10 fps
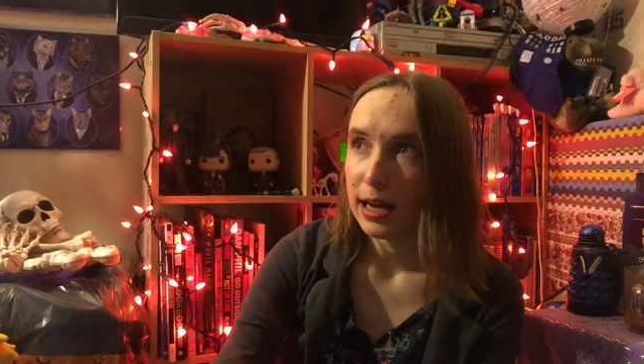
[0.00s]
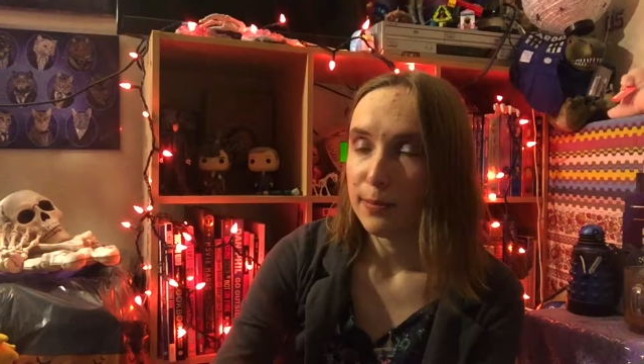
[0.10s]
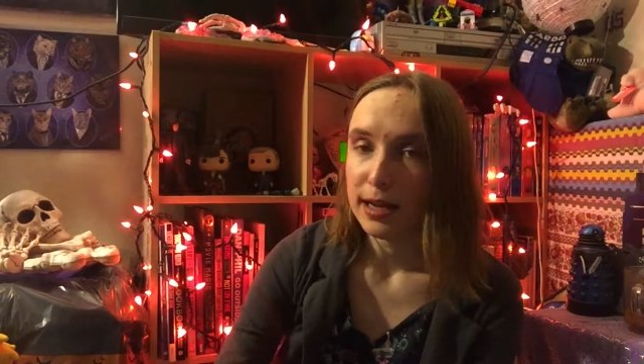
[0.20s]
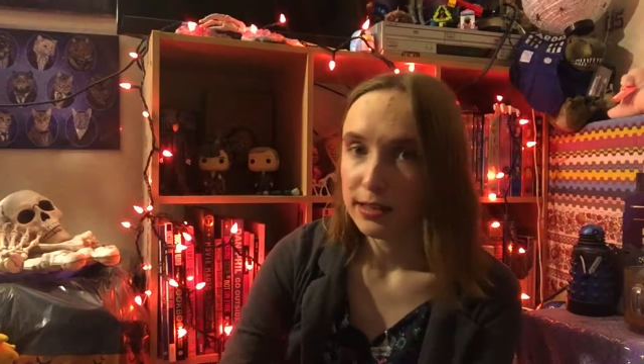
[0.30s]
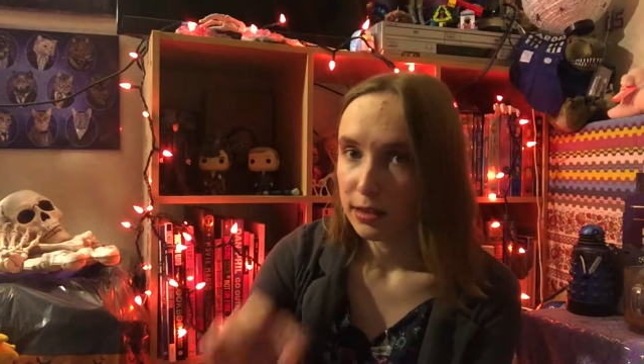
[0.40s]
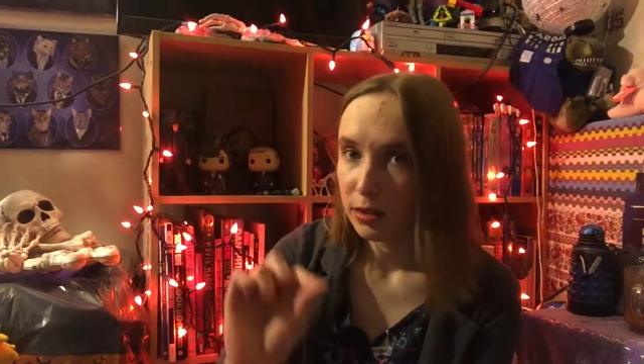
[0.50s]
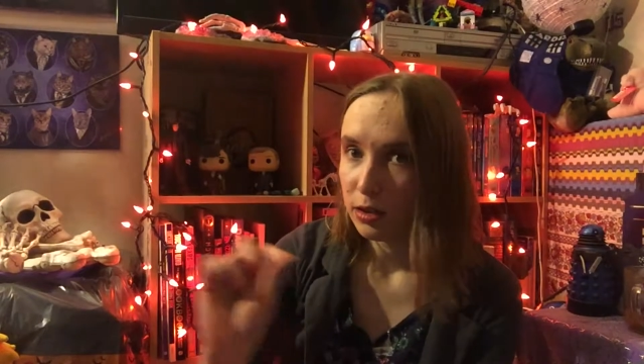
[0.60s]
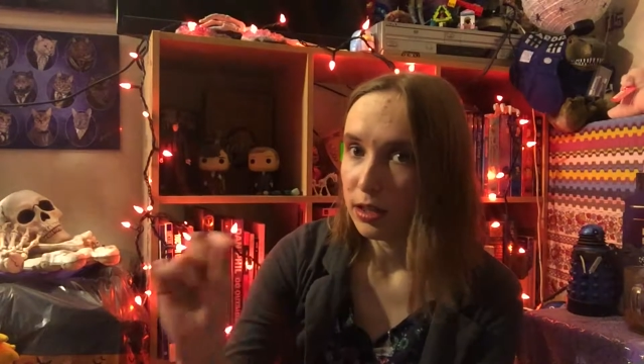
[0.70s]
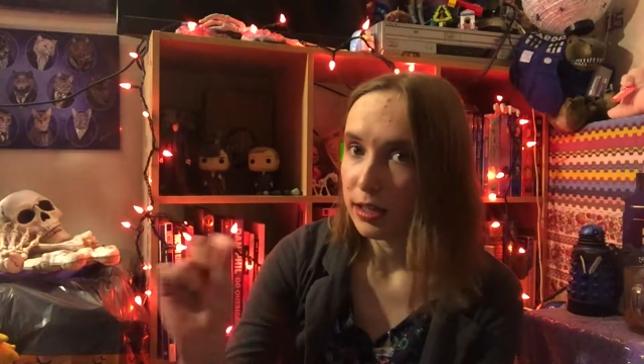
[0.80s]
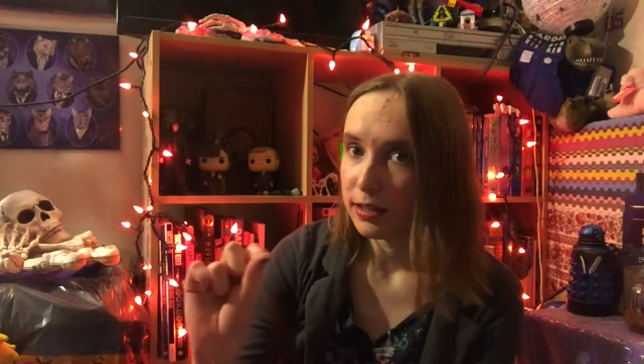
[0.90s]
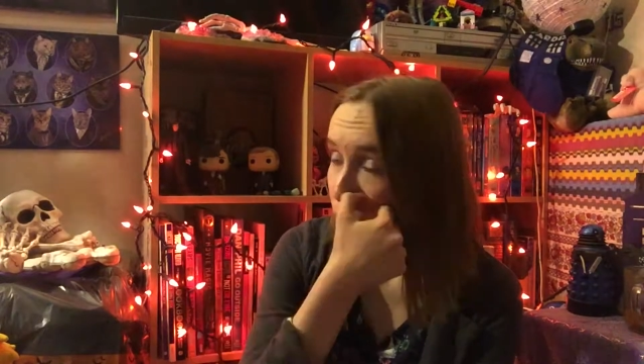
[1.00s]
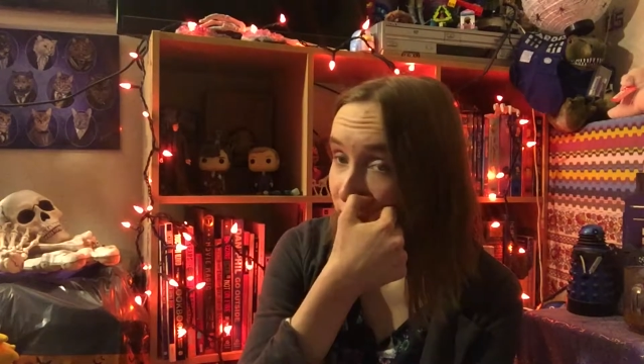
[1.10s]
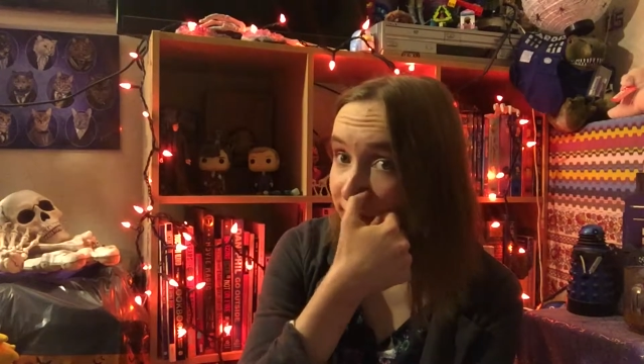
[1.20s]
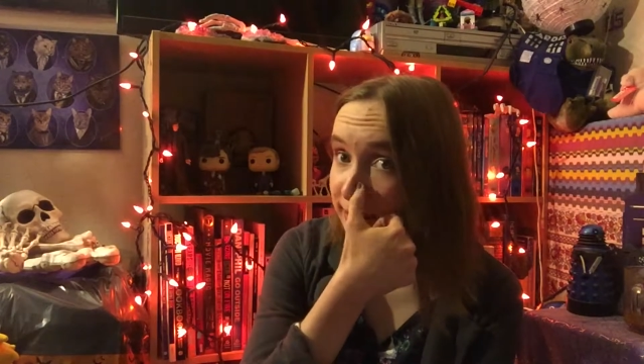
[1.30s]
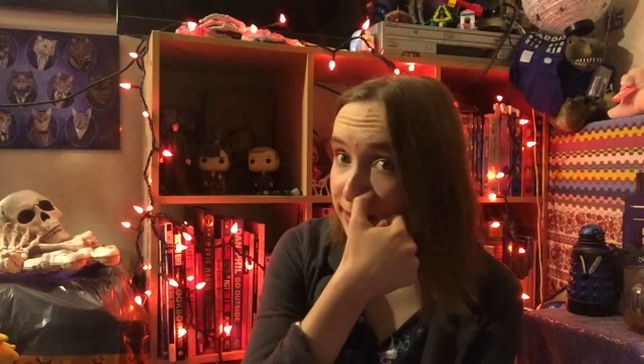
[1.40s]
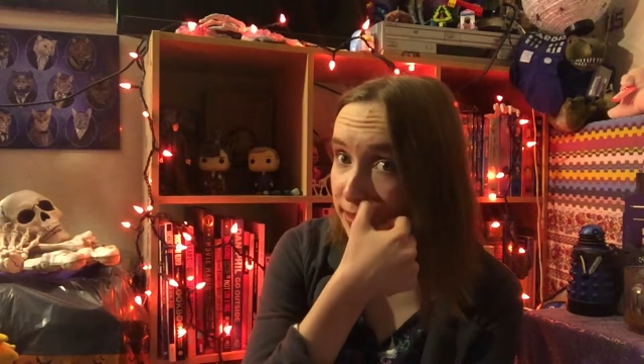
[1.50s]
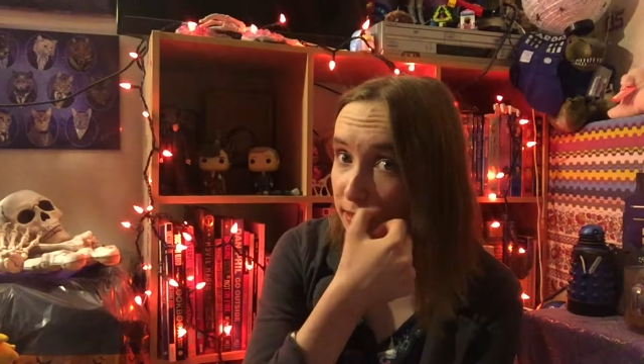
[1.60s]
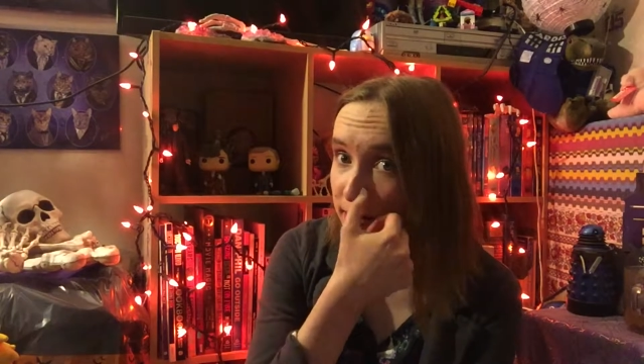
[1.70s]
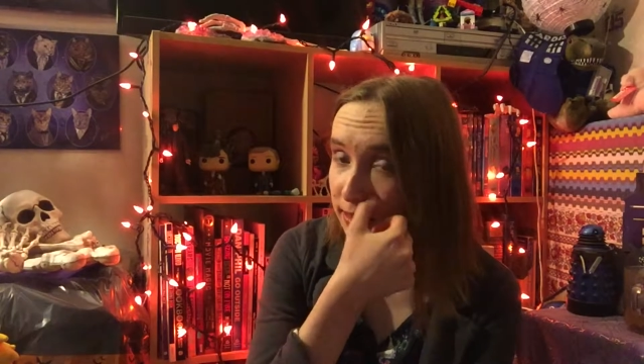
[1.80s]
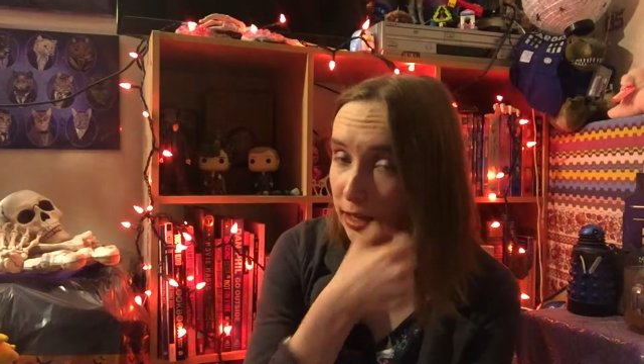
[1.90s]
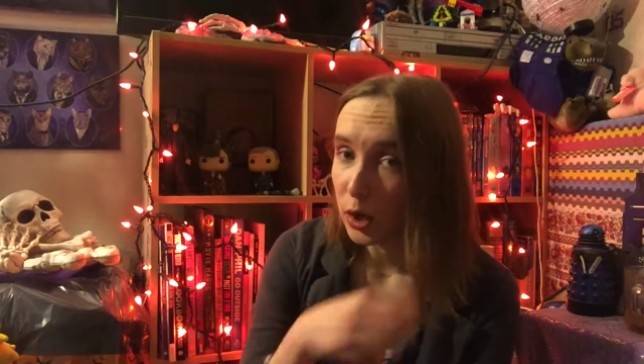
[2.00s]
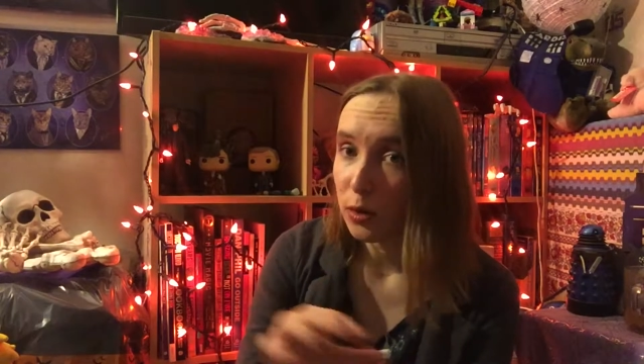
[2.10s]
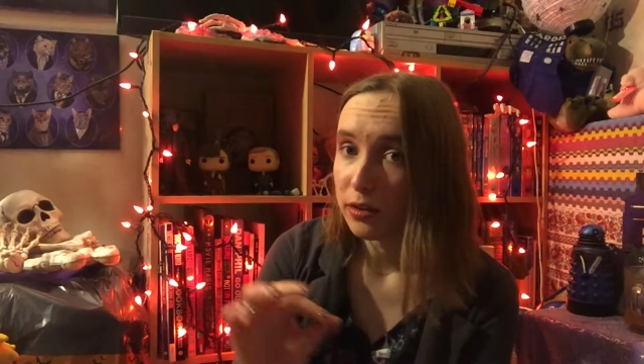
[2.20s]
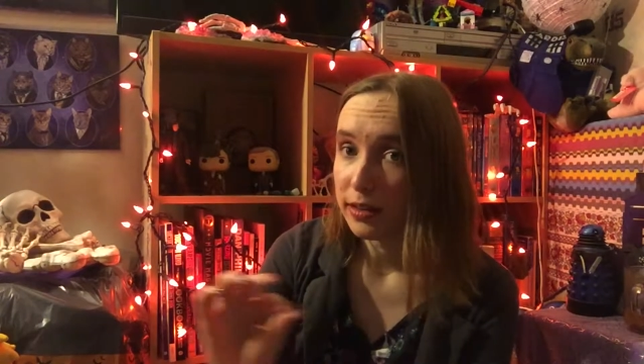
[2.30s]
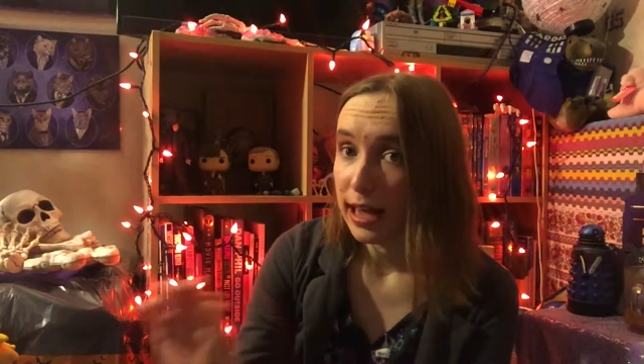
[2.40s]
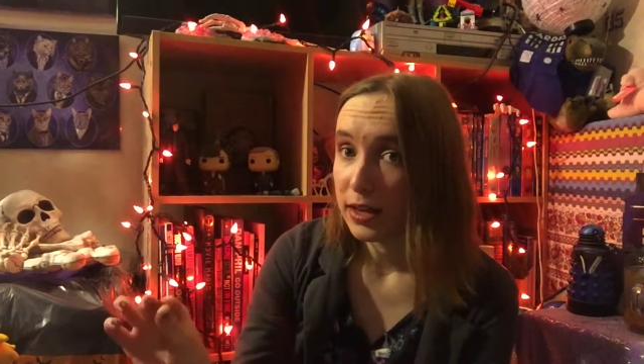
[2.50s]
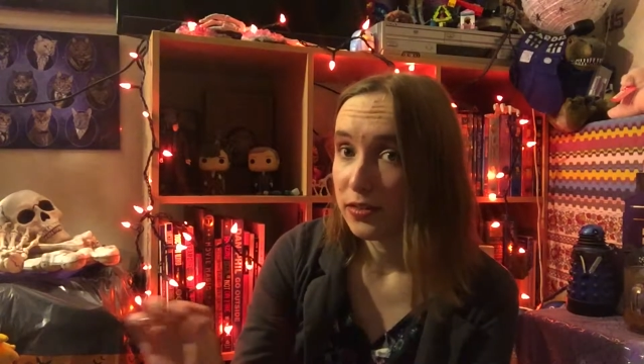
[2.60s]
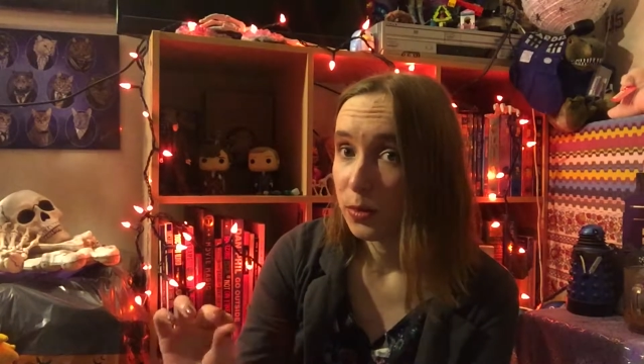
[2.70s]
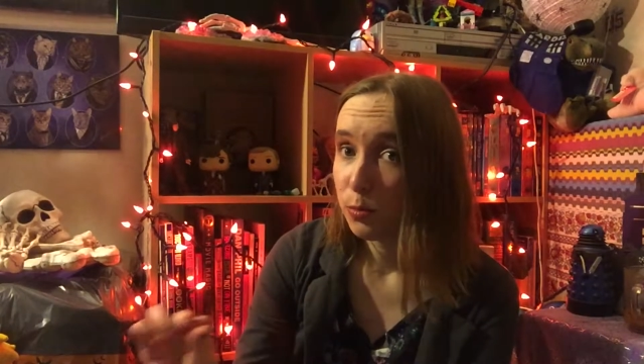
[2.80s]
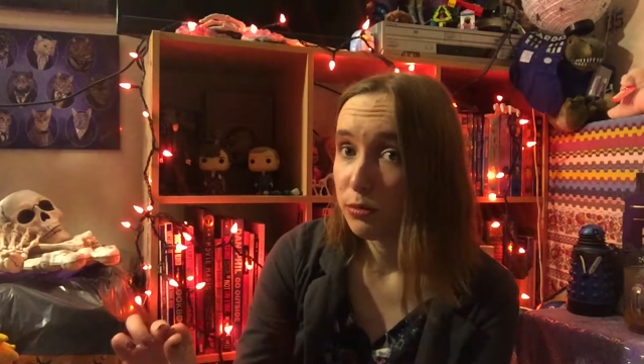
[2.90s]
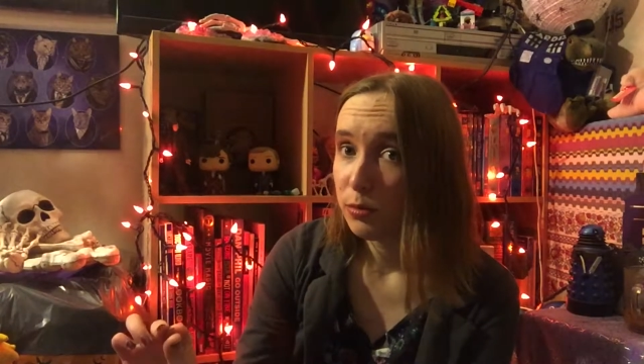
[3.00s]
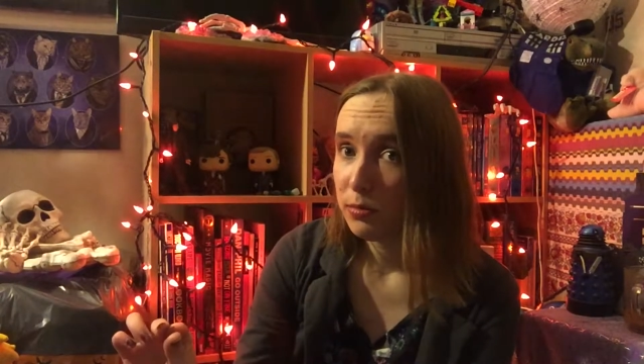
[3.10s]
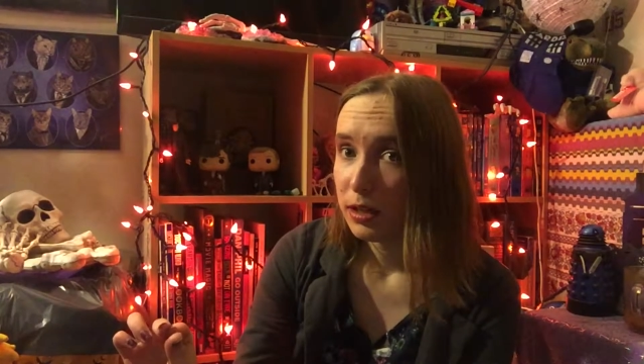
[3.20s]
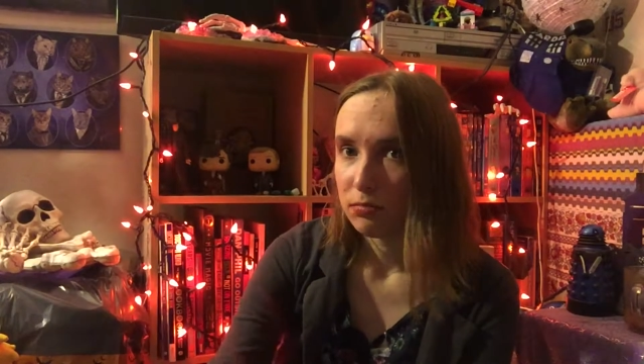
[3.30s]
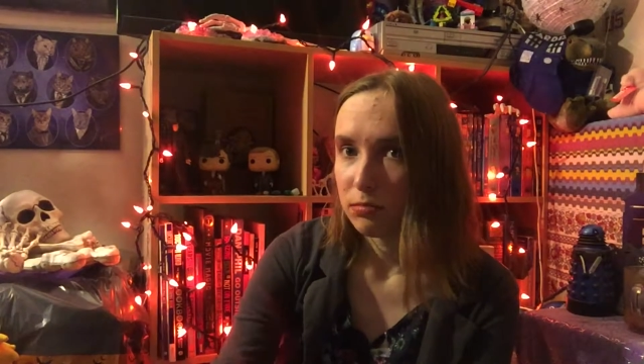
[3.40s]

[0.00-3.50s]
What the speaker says: I made little twigs that go on the edge of the broom,